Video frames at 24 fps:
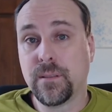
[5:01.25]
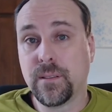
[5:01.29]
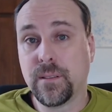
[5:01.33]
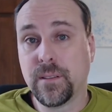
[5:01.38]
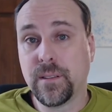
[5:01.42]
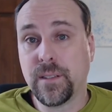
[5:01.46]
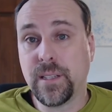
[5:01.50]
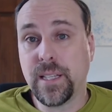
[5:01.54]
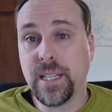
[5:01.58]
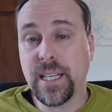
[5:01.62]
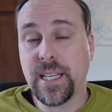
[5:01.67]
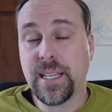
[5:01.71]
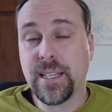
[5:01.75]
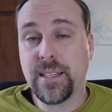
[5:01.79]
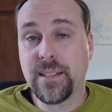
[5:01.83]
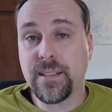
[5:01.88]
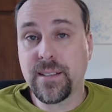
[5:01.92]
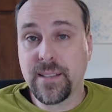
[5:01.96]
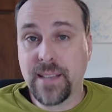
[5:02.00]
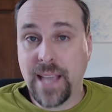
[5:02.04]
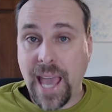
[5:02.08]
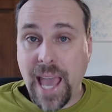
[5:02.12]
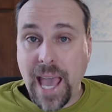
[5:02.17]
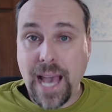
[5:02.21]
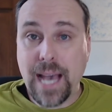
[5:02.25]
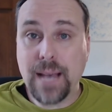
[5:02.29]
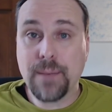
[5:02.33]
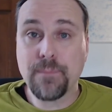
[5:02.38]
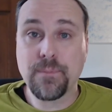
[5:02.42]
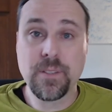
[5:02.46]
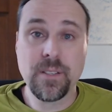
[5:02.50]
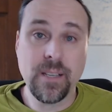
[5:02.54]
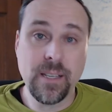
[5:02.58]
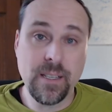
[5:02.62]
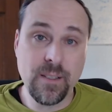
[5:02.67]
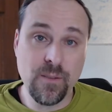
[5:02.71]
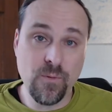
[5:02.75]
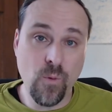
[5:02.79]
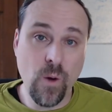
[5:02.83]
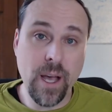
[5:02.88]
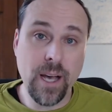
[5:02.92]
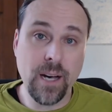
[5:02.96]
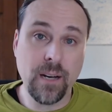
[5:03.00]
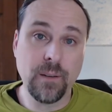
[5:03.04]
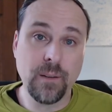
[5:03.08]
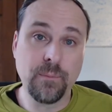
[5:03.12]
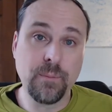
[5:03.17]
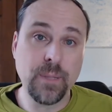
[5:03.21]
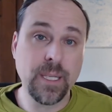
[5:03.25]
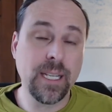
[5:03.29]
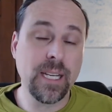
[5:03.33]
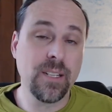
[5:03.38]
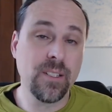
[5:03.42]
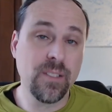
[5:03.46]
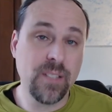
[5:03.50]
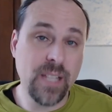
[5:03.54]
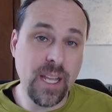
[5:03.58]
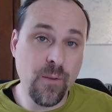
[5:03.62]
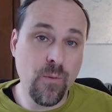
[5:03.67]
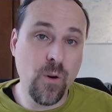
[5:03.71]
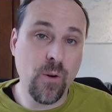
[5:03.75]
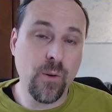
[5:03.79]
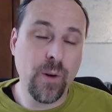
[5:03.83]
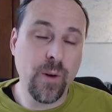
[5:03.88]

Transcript: these apps as well, because they won't